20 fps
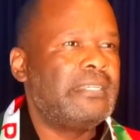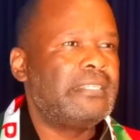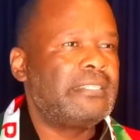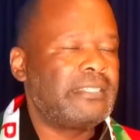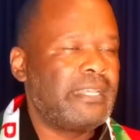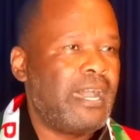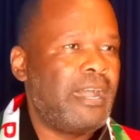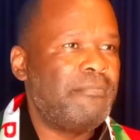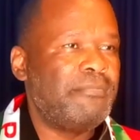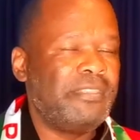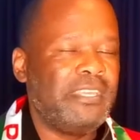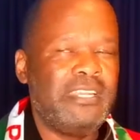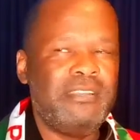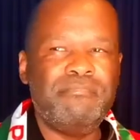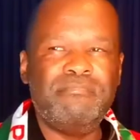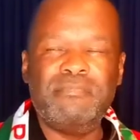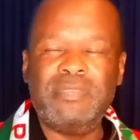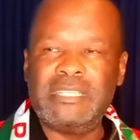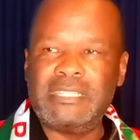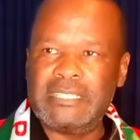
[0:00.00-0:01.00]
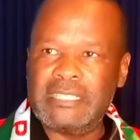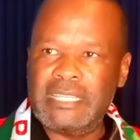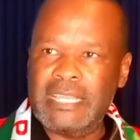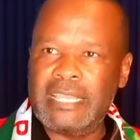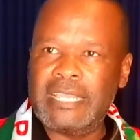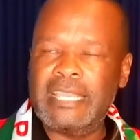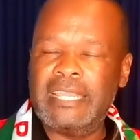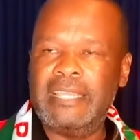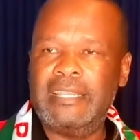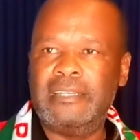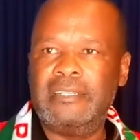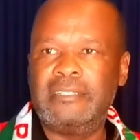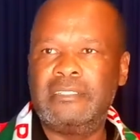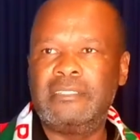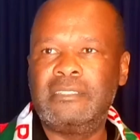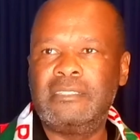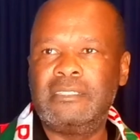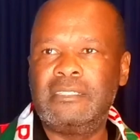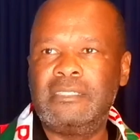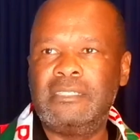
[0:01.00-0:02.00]
Some then mistaken
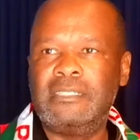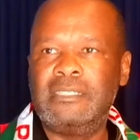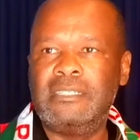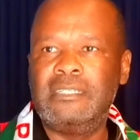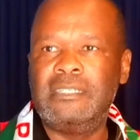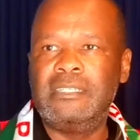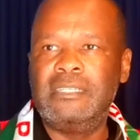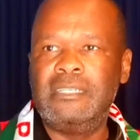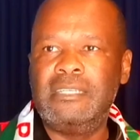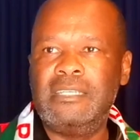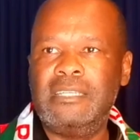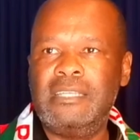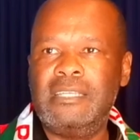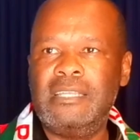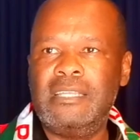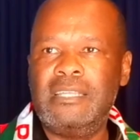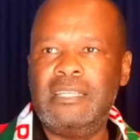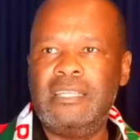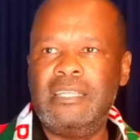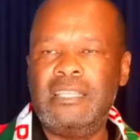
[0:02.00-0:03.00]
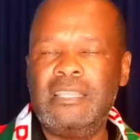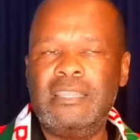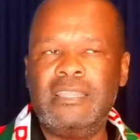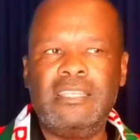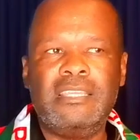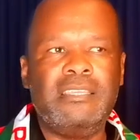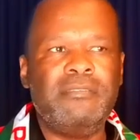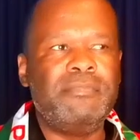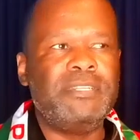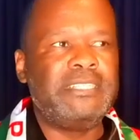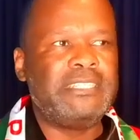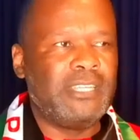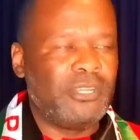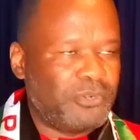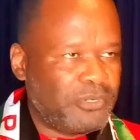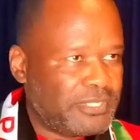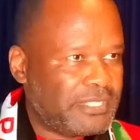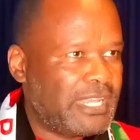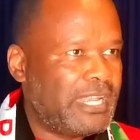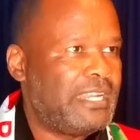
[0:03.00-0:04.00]
the
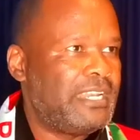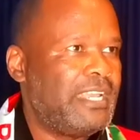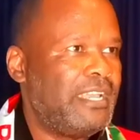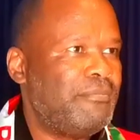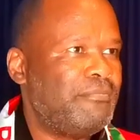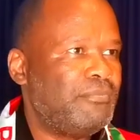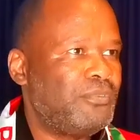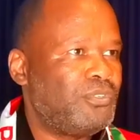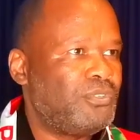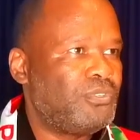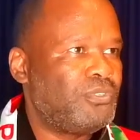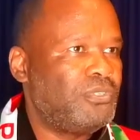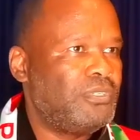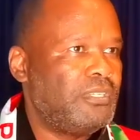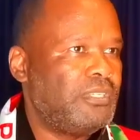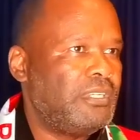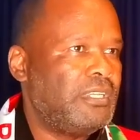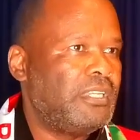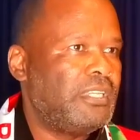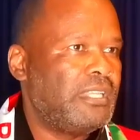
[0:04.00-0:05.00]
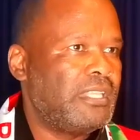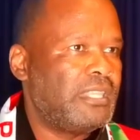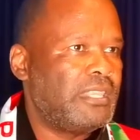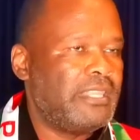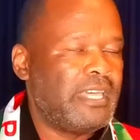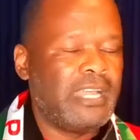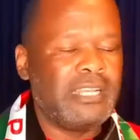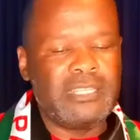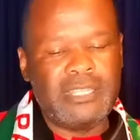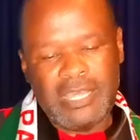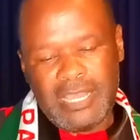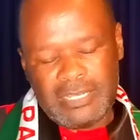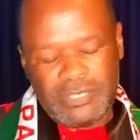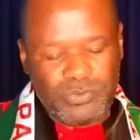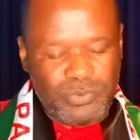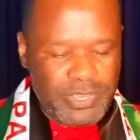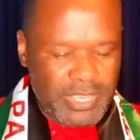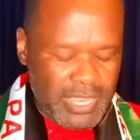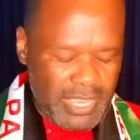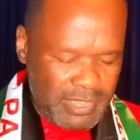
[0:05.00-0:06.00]
Jerusalem
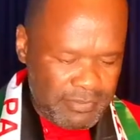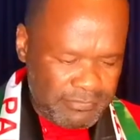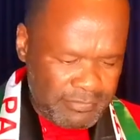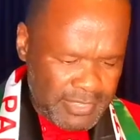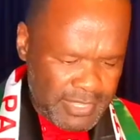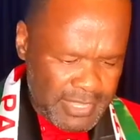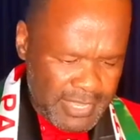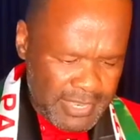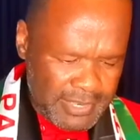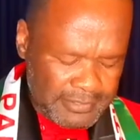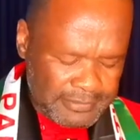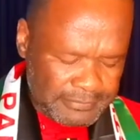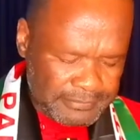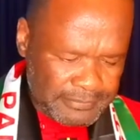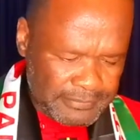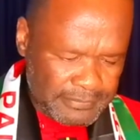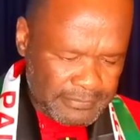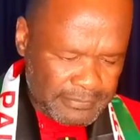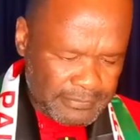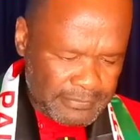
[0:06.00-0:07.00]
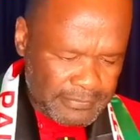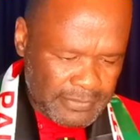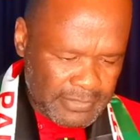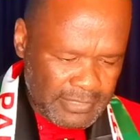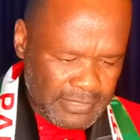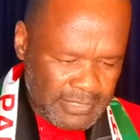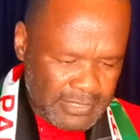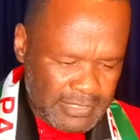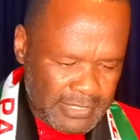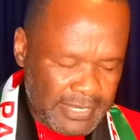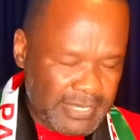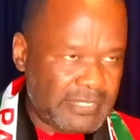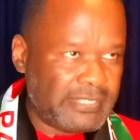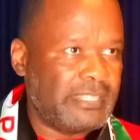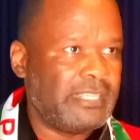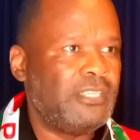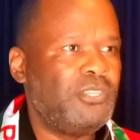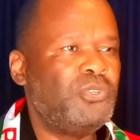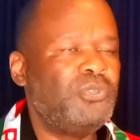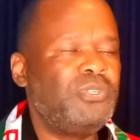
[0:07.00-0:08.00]
that we have there
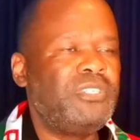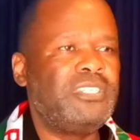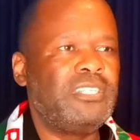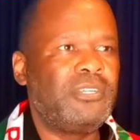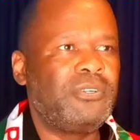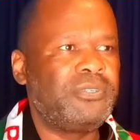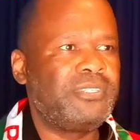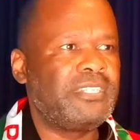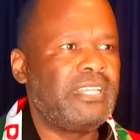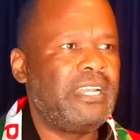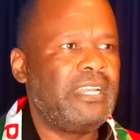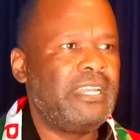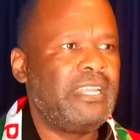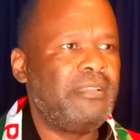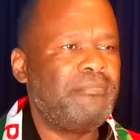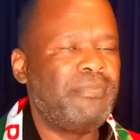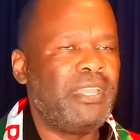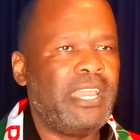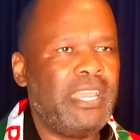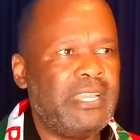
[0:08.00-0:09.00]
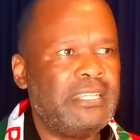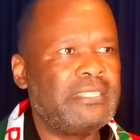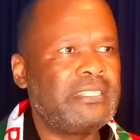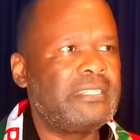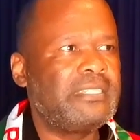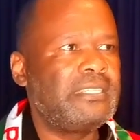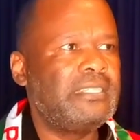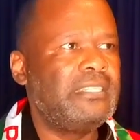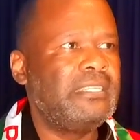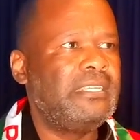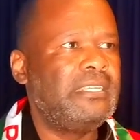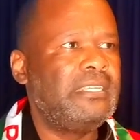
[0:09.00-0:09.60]
as the new Jerusalem. Hence,